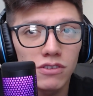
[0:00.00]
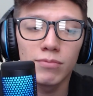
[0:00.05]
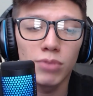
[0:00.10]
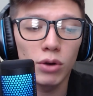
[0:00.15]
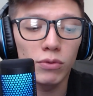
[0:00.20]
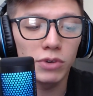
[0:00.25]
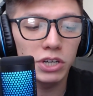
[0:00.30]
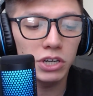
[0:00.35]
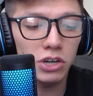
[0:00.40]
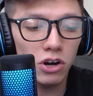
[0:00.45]

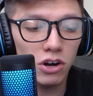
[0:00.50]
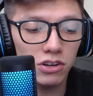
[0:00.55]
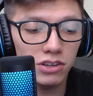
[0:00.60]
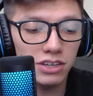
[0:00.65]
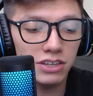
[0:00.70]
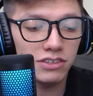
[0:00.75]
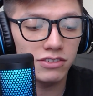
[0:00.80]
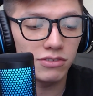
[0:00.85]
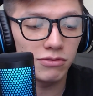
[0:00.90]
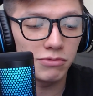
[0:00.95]
But
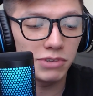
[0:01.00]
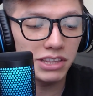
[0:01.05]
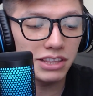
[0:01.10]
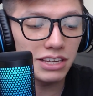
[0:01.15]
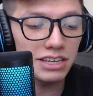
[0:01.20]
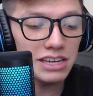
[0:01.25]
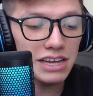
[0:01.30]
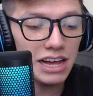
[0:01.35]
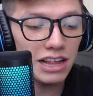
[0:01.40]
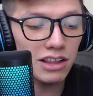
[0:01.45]
regardless, with
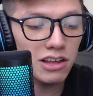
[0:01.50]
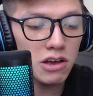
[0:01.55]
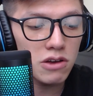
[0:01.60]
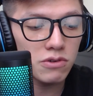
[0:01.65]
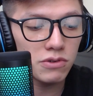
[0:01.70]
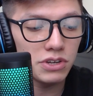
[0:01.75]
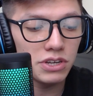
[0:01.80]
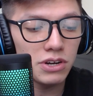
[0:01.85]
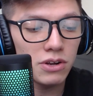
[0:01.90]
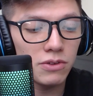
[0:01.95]
the
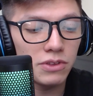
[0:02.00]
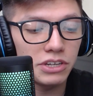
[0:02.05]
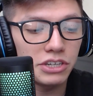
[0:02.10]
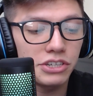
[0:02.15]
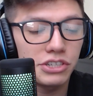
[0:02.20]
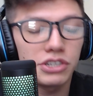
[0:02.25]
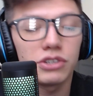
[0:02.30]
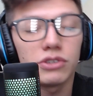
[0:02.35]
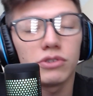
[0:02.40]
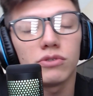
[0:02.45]
yellow, this
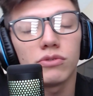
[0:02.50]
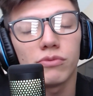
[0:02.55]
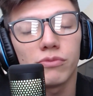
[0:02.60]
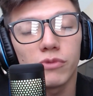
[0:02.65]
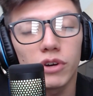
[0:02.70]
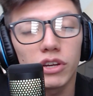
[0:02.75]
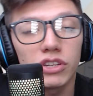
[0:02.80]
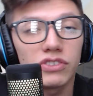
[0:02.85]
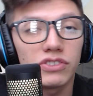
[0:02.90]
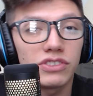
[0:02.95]
shoe
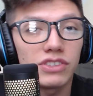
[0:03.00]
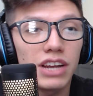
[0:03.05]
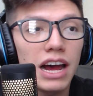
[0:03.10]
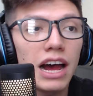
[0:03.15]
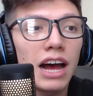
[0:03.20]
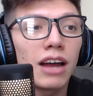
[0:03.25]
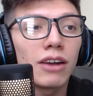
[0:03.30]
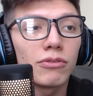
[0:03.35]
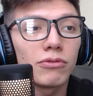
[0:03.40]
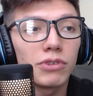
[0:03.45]
was
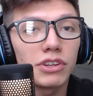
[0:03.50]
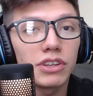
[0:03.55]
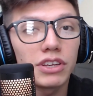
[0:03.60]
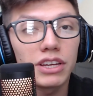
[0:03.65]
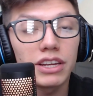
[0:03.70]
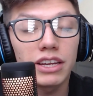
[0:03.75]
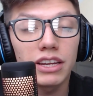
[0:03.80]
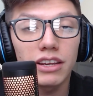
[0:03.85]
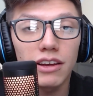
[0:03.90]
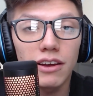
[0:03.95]
not
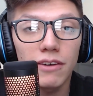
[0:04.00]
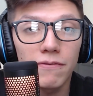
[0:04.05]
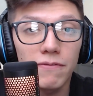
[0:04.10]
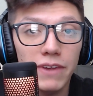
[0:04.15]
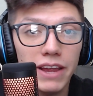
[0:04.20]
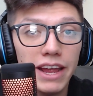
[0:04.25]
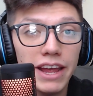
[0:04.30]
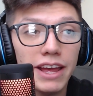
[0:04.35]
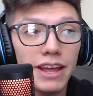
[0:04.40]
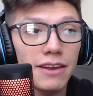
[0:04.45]
really a
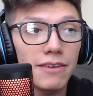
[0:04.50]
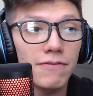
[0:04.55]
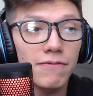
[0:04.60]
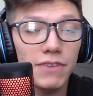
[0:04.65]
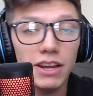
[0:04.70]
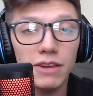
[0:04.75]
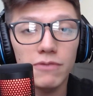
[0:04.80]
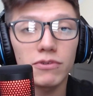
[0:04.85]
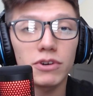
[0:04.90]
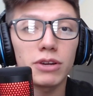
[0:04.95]
fan
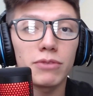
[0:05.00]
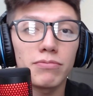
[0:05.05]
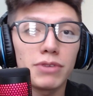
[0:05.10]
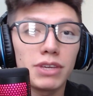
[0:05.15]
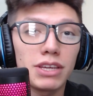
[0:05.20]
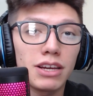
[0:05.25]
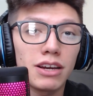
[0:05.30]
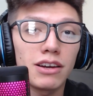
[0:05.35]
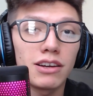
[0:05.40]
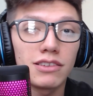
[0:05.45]
favorite
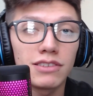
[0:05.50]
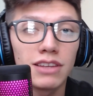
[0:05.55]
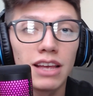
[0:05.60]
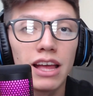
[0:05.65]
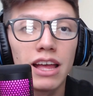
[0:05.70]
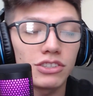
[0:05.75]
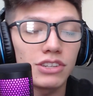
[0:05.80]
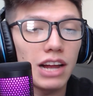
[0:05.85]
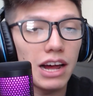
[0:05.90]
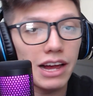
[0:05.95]
because
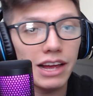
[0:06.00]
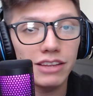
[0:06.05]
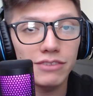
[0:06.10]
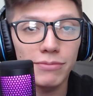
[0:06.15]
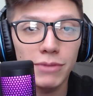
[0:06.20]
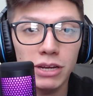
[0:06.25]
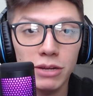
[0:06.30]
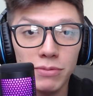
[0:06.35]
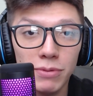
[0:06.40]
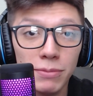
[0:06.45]
just not as
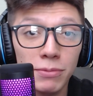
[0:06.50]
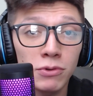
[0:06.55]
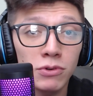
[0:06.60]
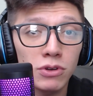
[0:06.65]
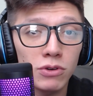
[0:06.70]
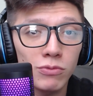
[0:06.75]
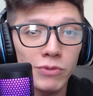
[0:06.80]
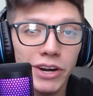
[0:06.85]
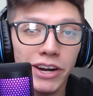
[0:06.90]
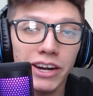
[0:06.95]
many people
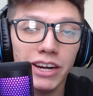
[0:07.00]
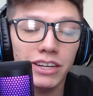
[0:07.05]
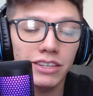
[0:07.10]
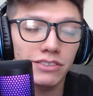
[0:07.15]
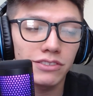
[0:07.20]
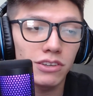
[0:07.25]
could wear it.